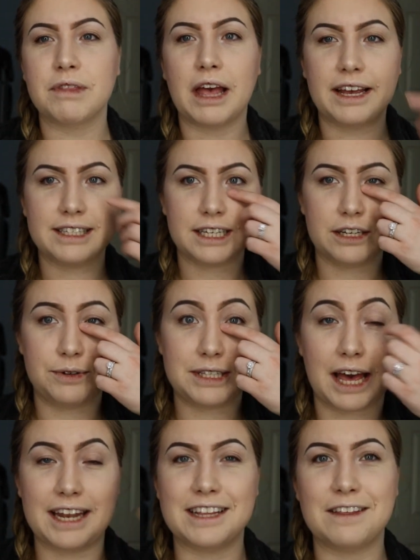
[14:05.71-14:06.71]
I guess I can always
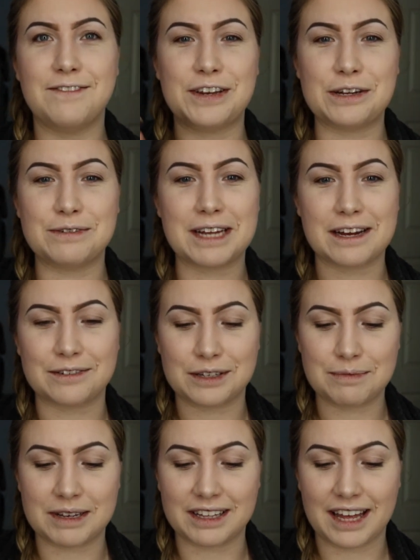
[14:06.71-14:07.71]
edit the video down to
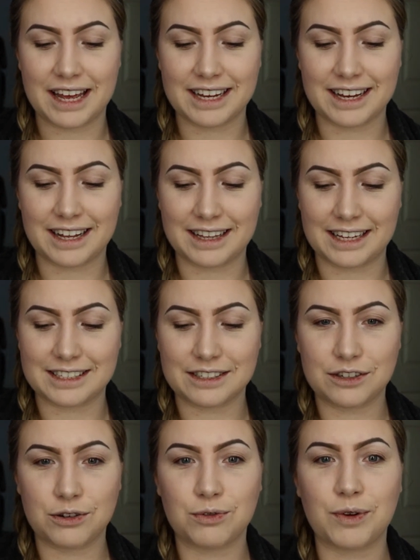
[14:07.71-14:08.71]
be like a less
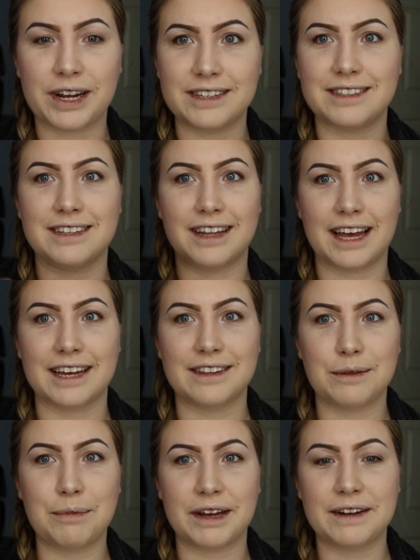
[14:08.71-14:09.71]
crazy
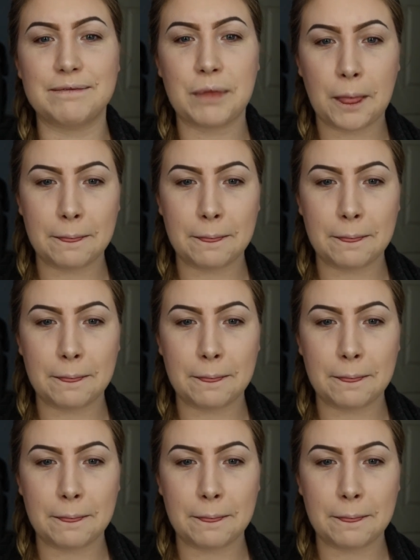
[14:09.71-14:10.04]
length, but